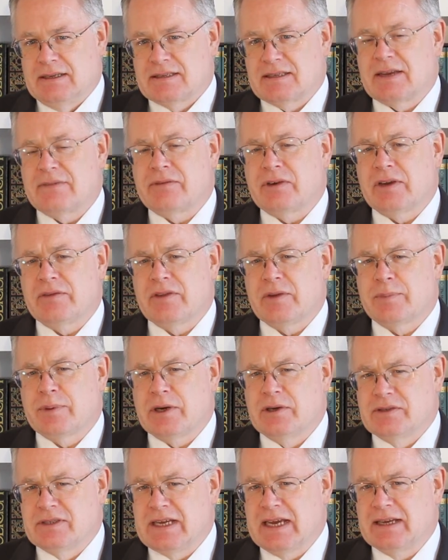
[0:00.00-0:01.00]
Several of the
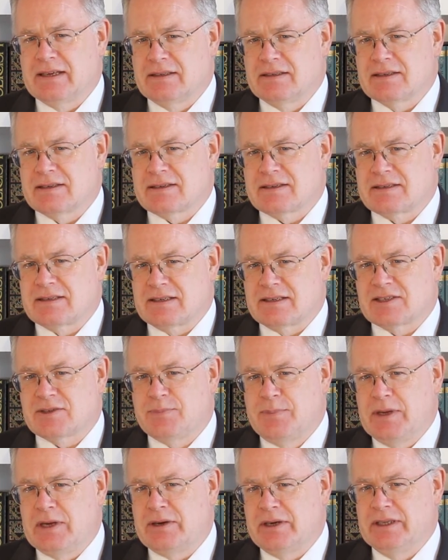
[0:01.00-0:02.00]
protagonists
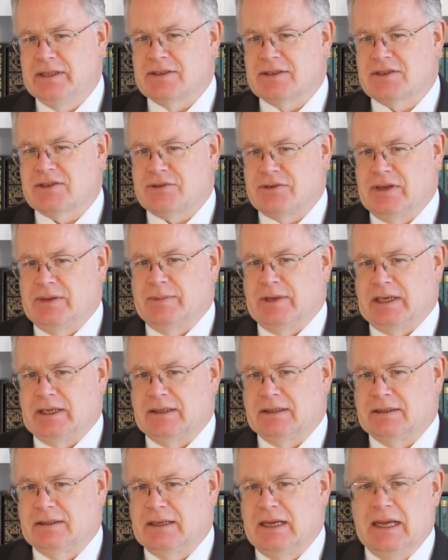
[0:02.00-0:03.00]
experience
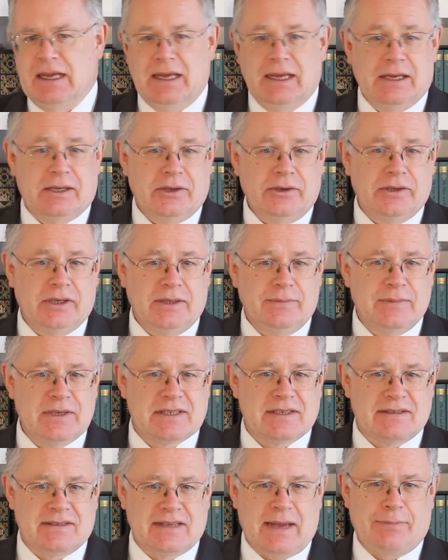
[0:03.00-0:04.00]
dreaming, including
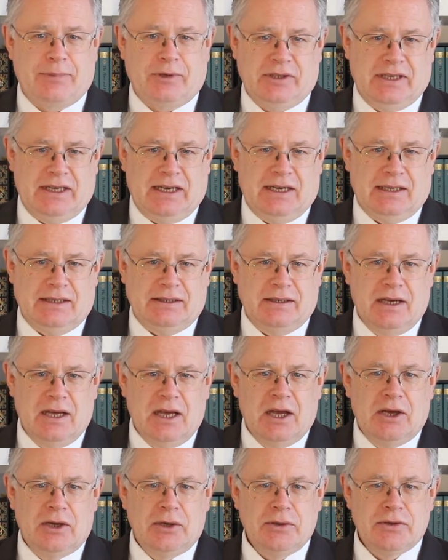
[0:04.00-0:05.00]
Mrs. Appleyard,
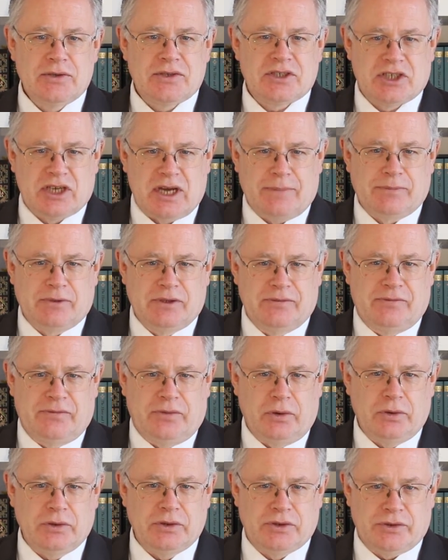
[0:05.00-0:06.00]
whose chapter
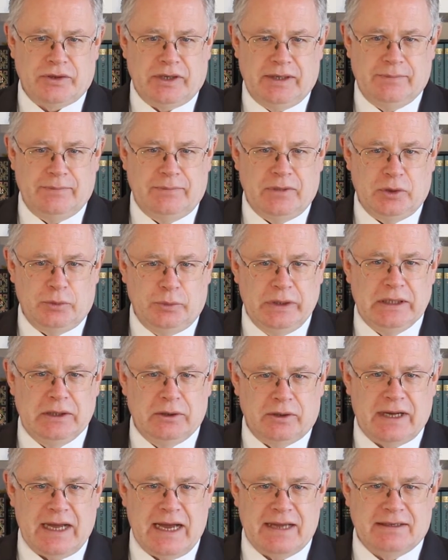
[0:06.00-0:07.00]
4 dream we
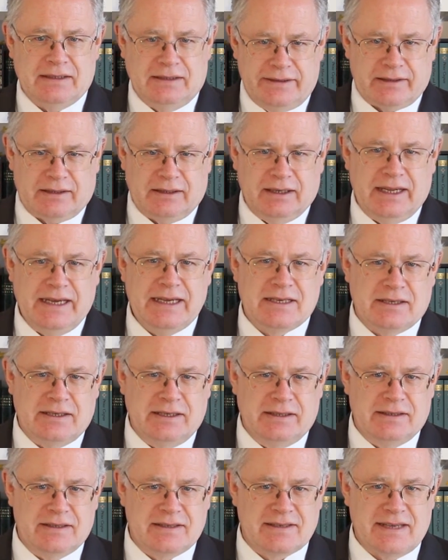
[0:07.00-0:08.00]
look at a little later
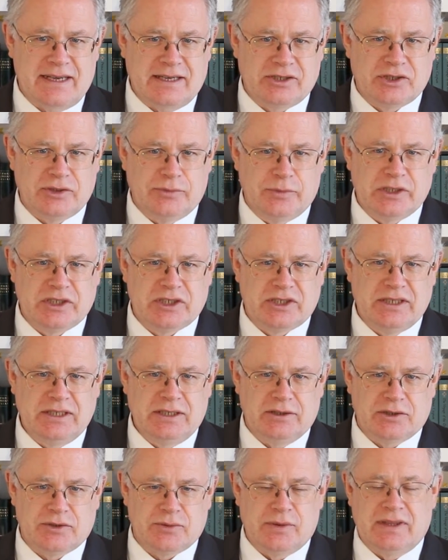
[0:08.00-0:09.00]
in the section which
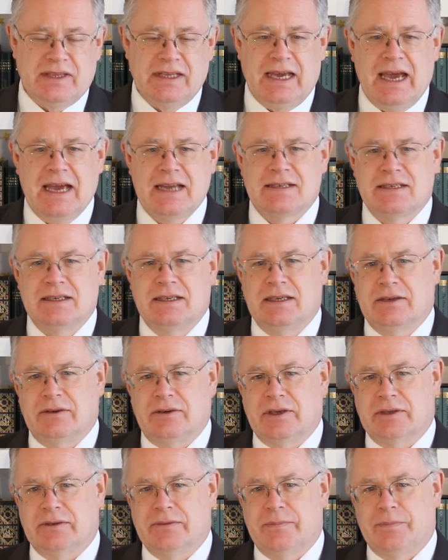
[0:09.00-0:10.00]
deals with the
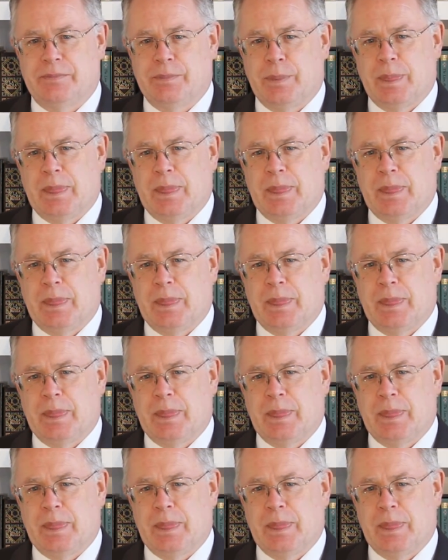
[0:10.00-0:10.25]
Antihero.